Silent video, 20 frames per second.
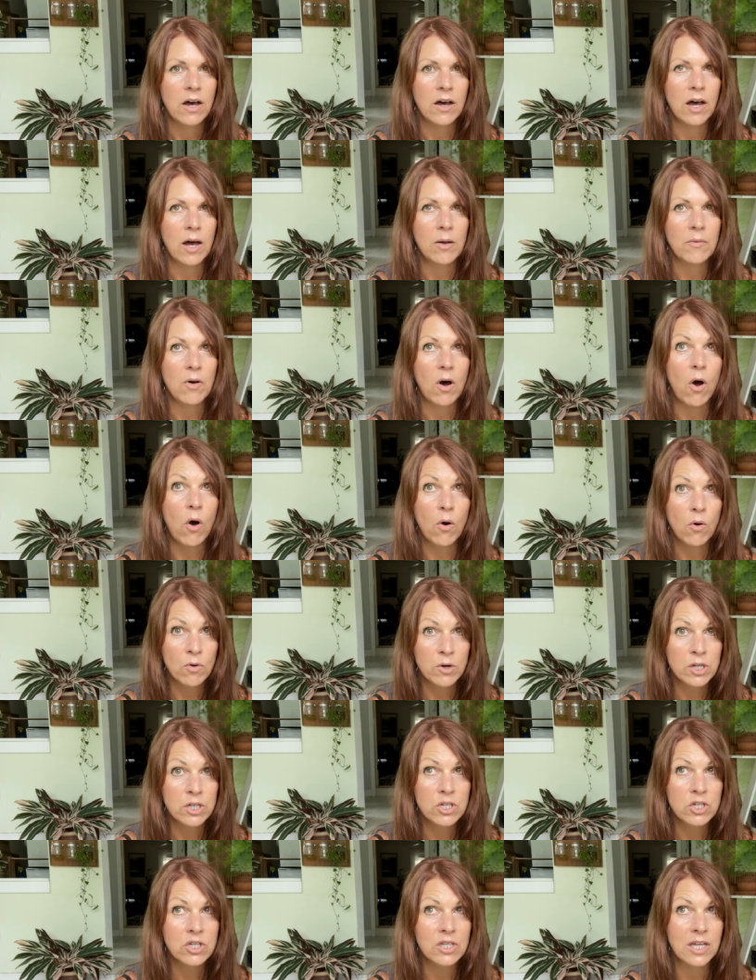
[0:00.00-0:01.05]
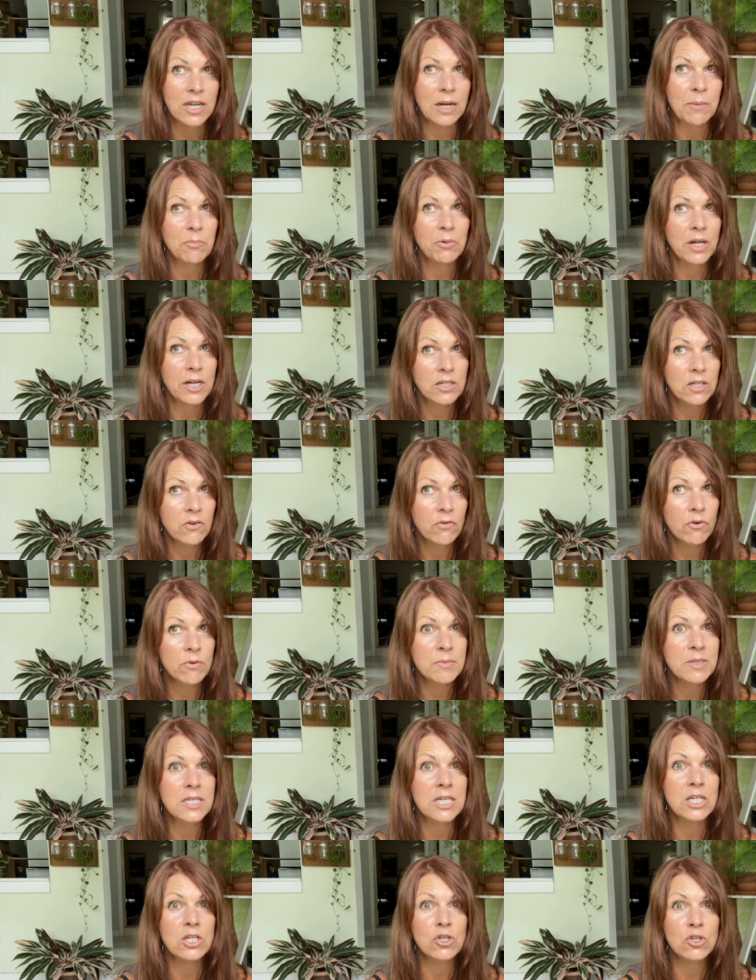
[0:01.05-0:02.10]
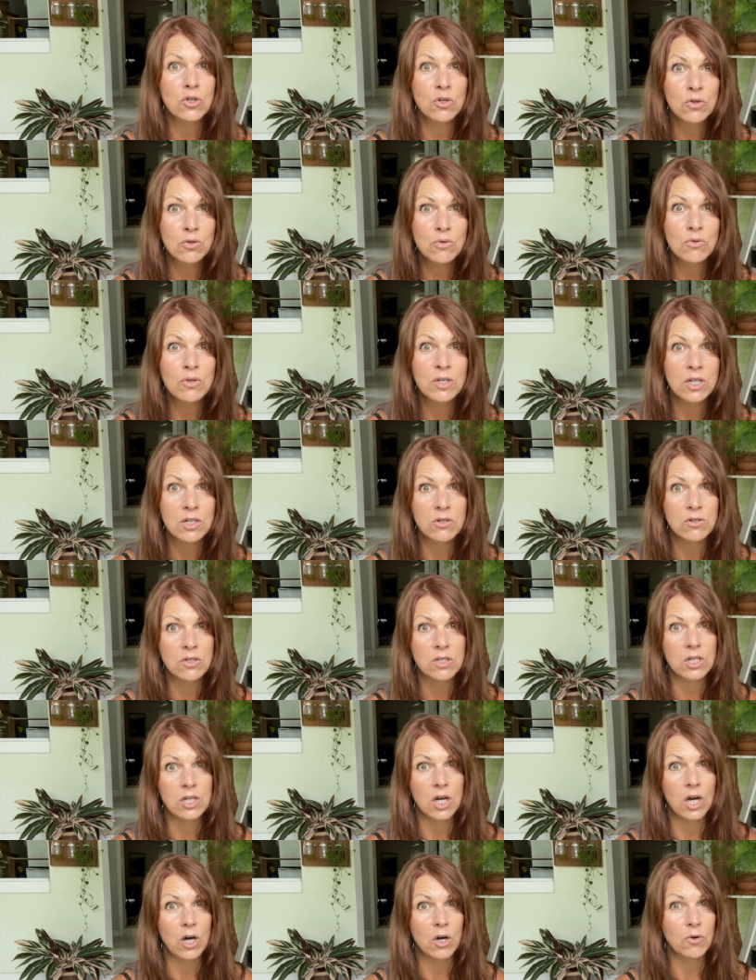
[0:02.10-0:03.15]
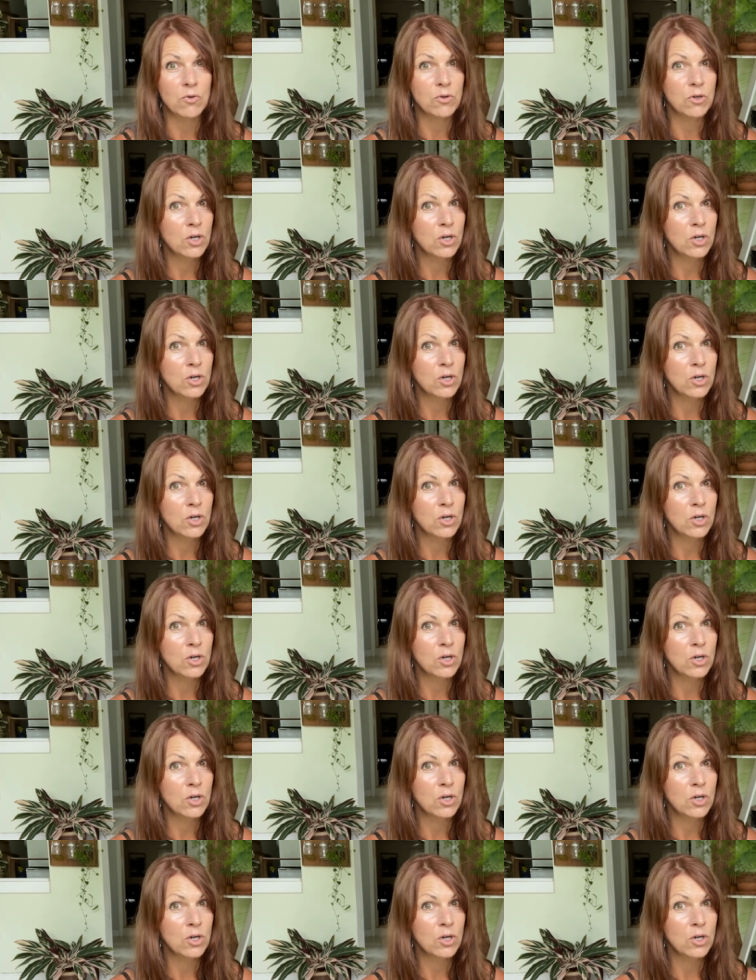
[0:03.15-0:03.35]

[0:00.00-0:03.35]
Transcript: uh, orange that I planted from seed two years ago.